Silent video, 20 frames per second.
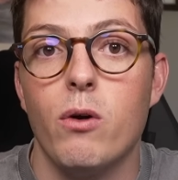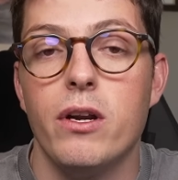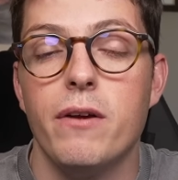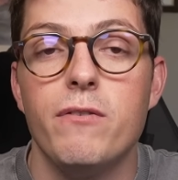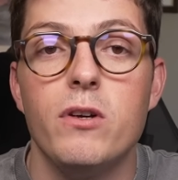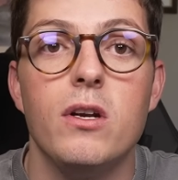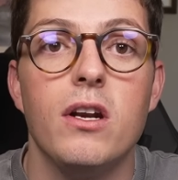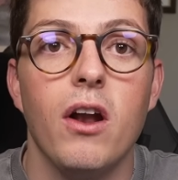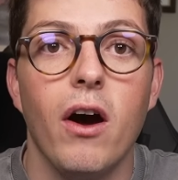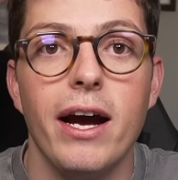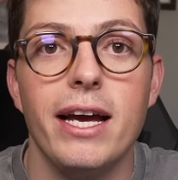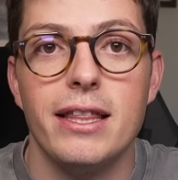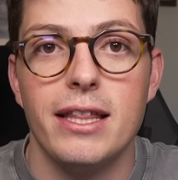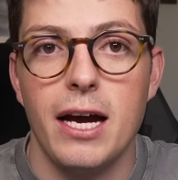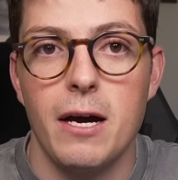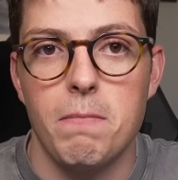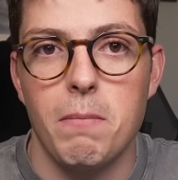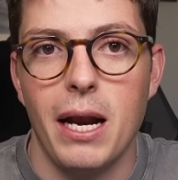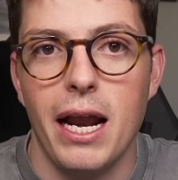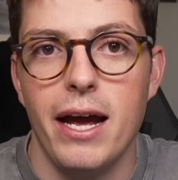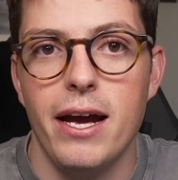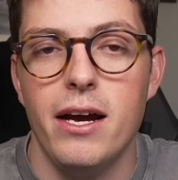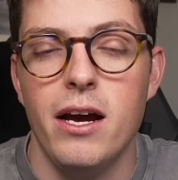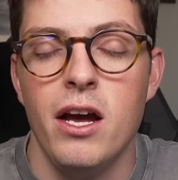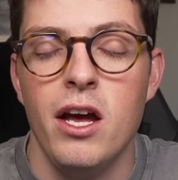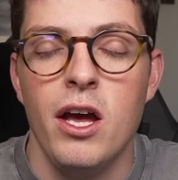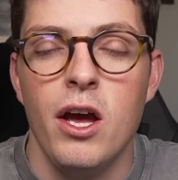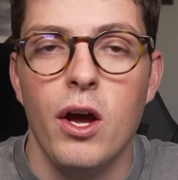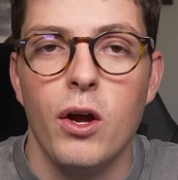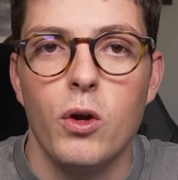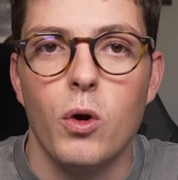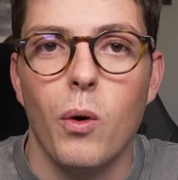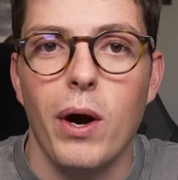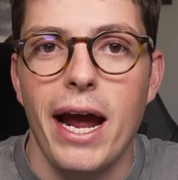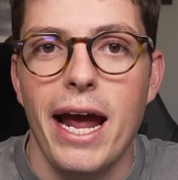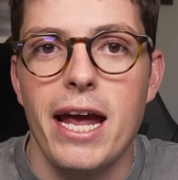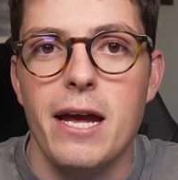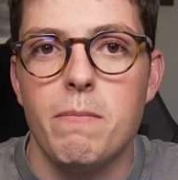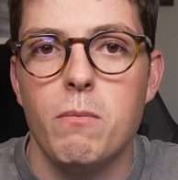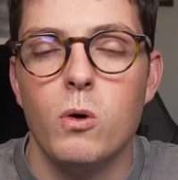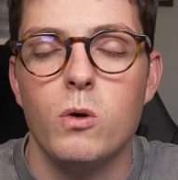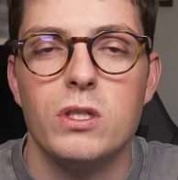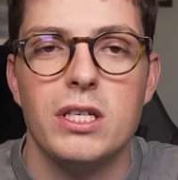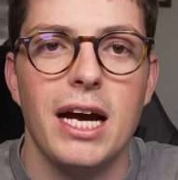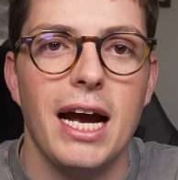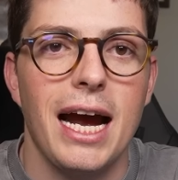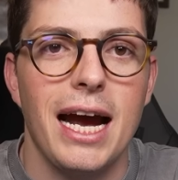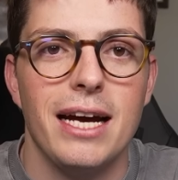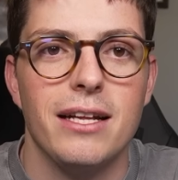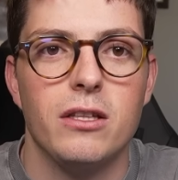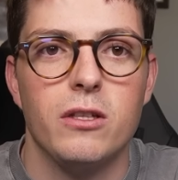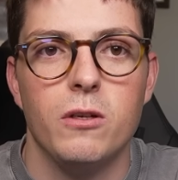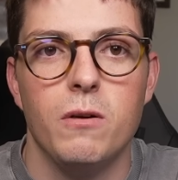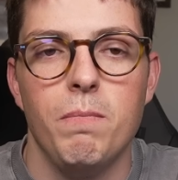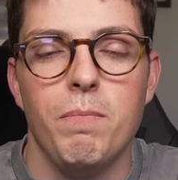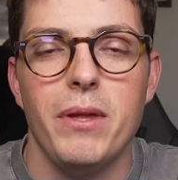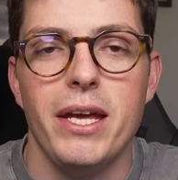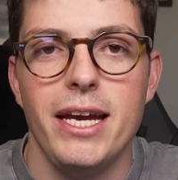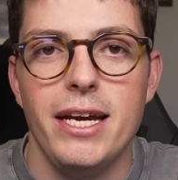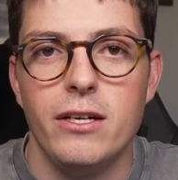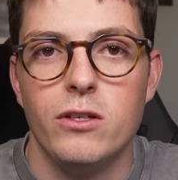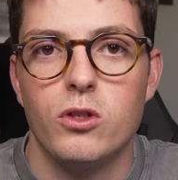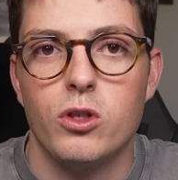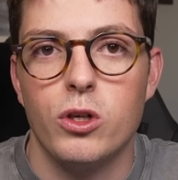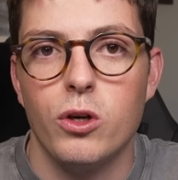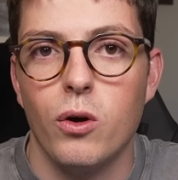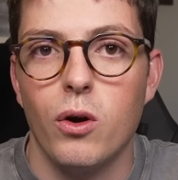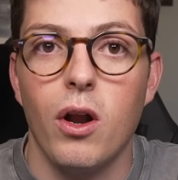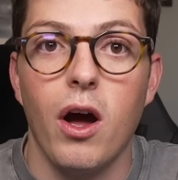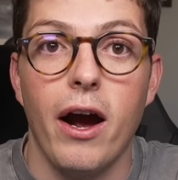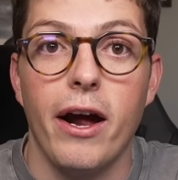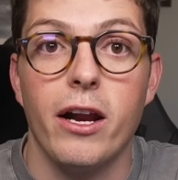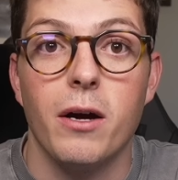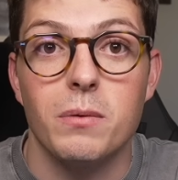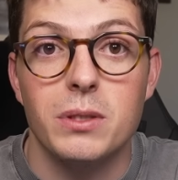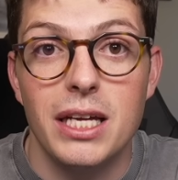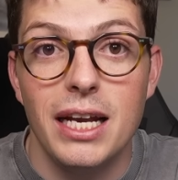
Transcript: And if you like that player, you're able to add them into your lineup.